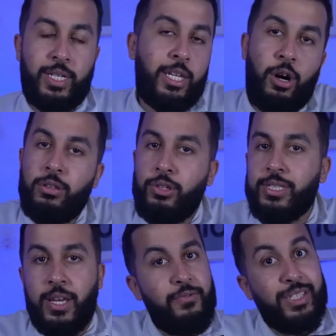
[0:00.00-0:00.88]
He can't do
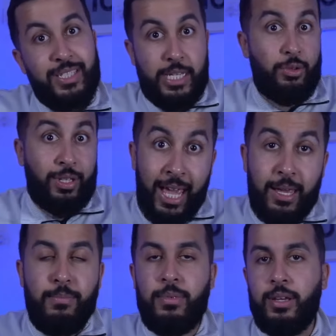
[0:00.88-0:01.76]
this every single
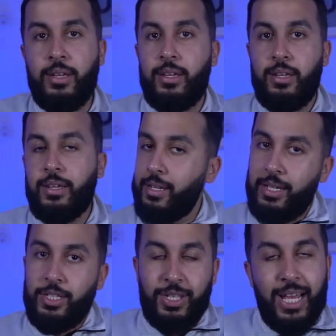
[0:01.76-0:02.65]
game.
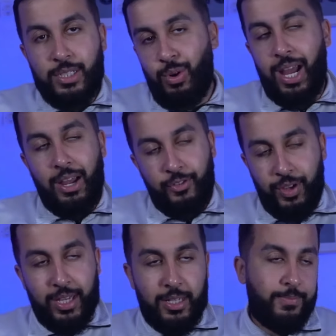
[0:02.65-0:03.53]
So that's why I
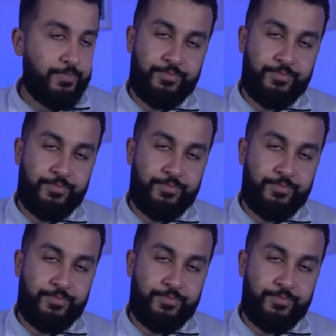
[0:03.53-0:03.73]
think,